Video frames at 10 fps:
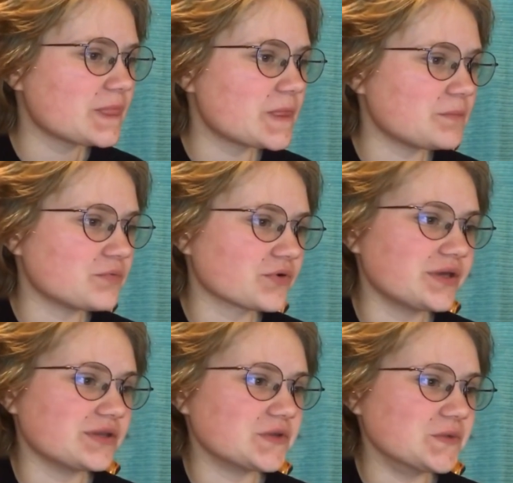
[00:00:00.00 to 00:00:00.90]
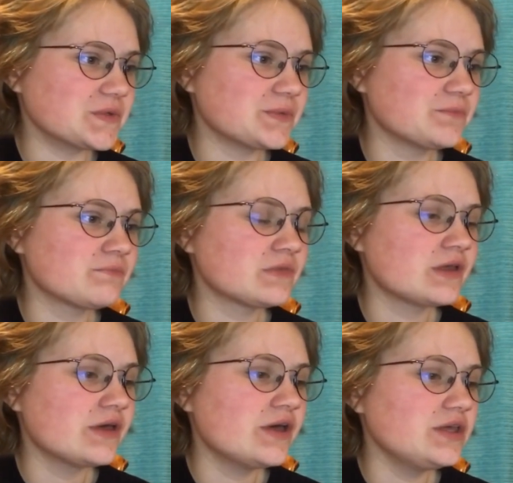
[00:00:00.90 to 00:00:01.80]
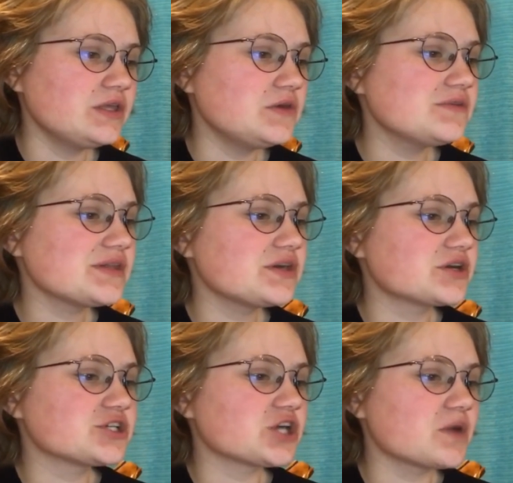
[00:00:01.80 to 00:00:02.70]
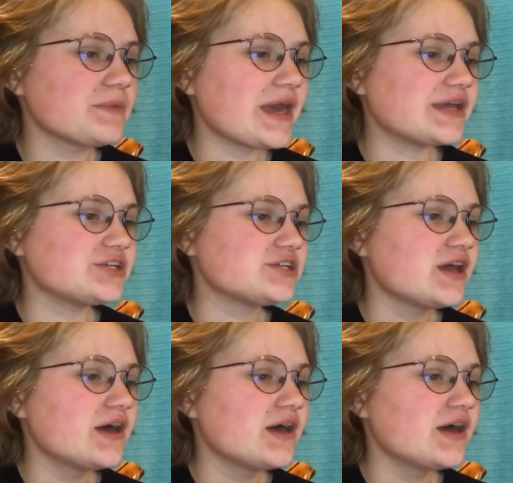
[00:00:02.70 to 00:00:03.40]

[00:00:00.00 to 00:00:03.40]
The prelude. Using your sharp edge.